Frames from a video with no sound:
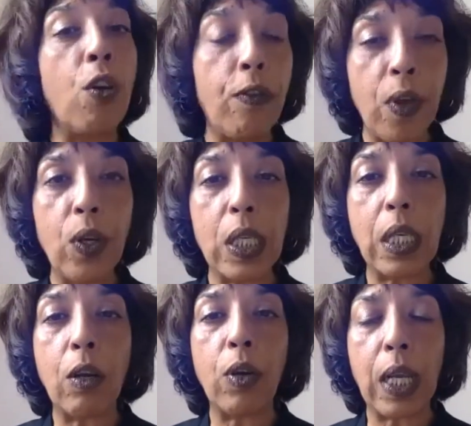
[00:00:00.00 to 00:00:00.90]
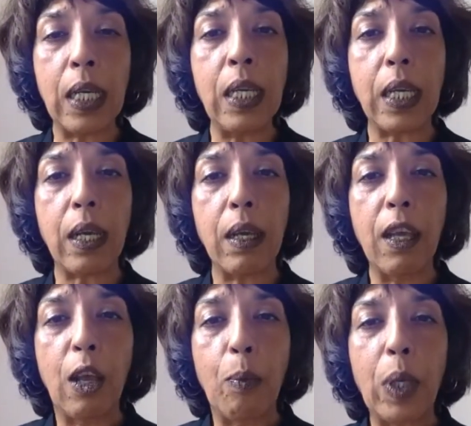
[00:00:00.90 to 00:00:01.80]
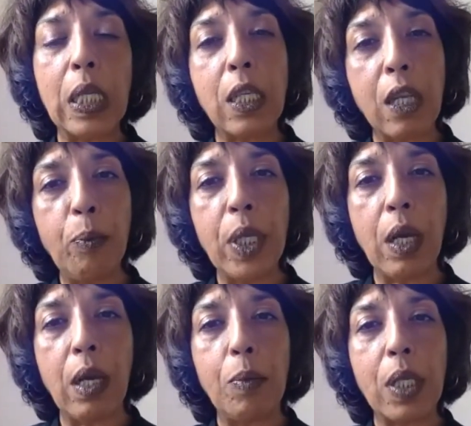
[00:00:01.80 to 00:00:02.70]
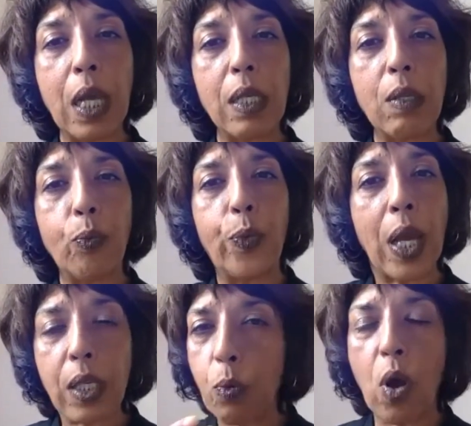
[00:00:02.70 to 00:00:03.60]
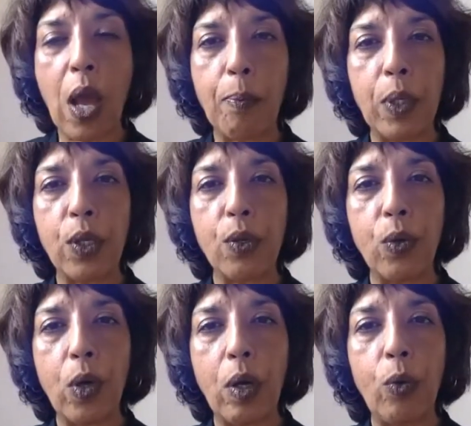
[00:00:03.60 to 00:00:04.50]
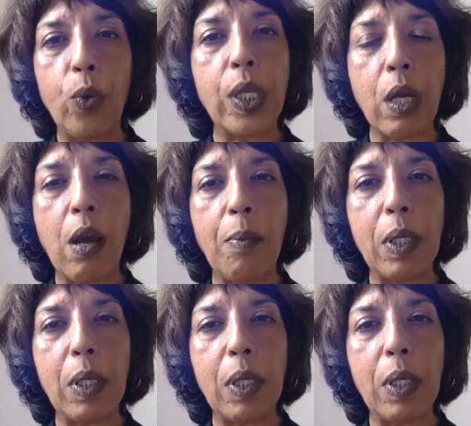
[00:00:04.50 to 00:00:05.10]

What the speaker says: focus in on India, because sometimes that's what happens all the time,